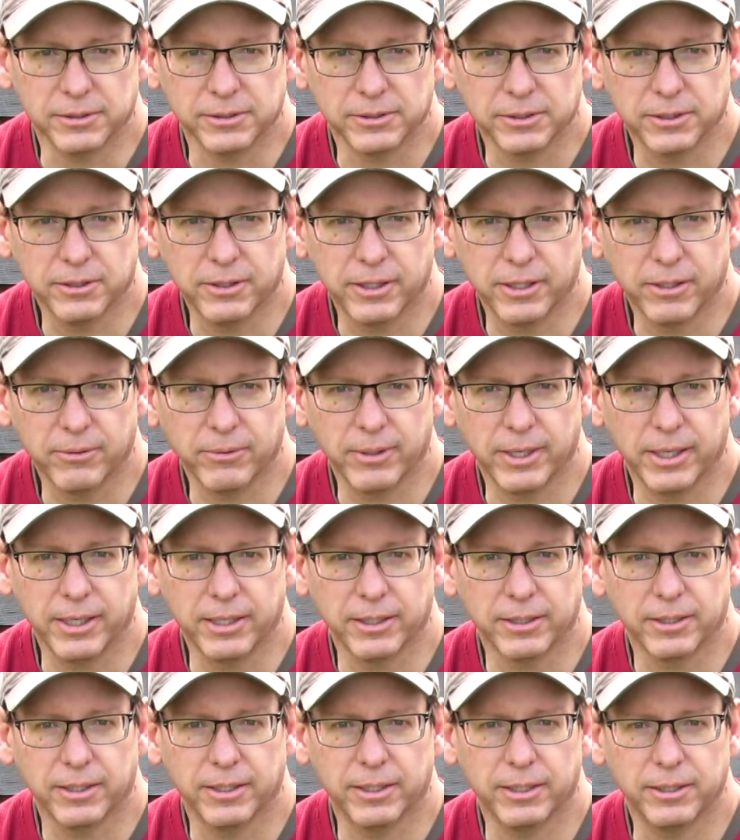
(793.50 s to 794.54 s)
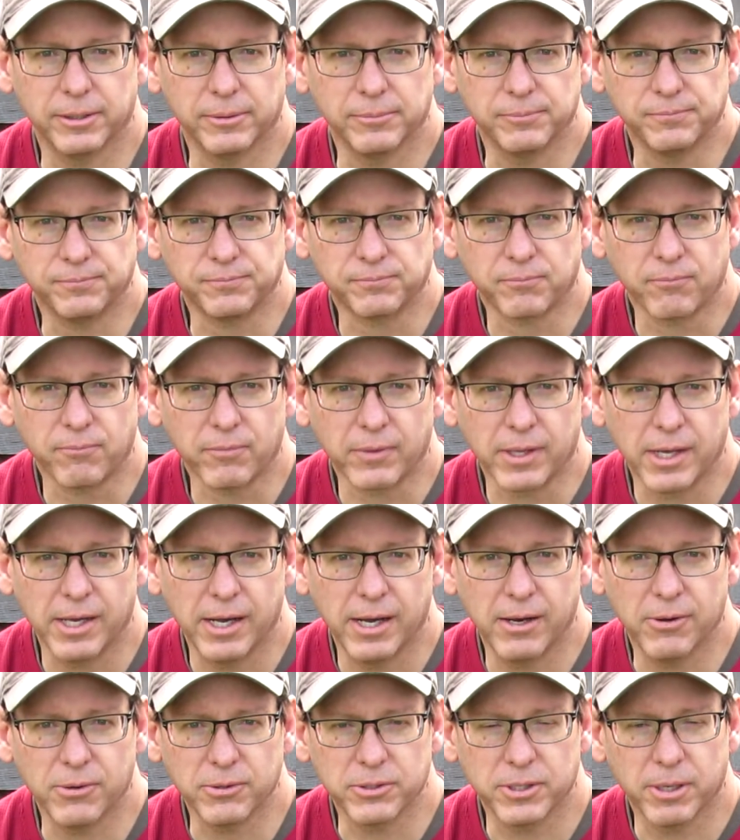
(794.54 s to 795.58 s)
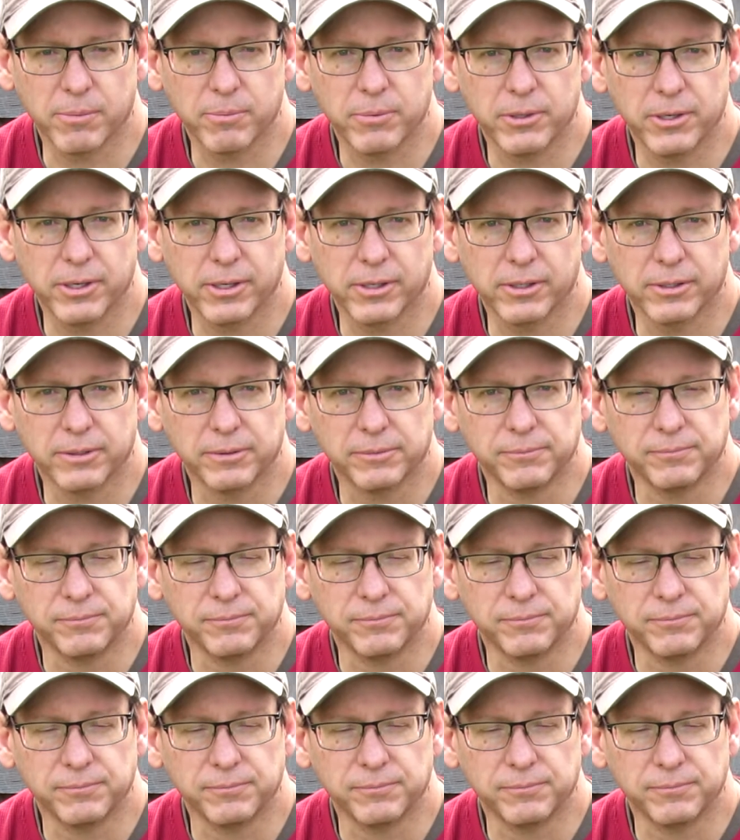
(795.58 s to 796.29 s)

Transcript: So anyway, I was up there